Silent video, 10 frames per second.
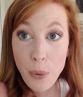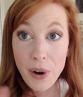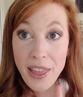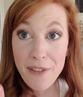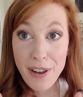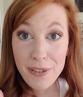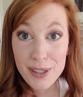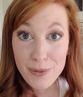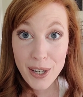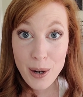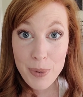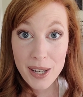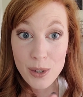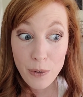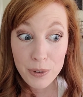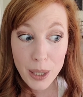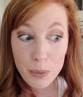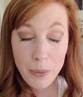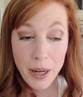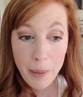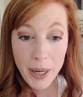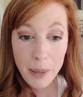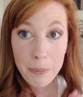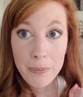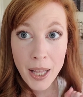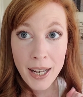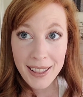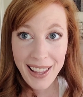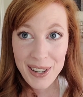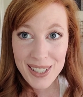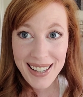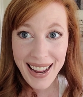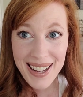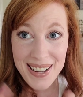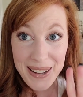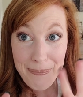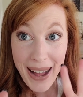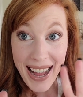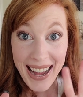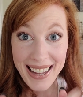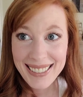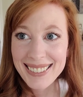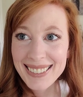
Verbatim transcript: for that favorites video because hopefully it will be coming up later today. Bye.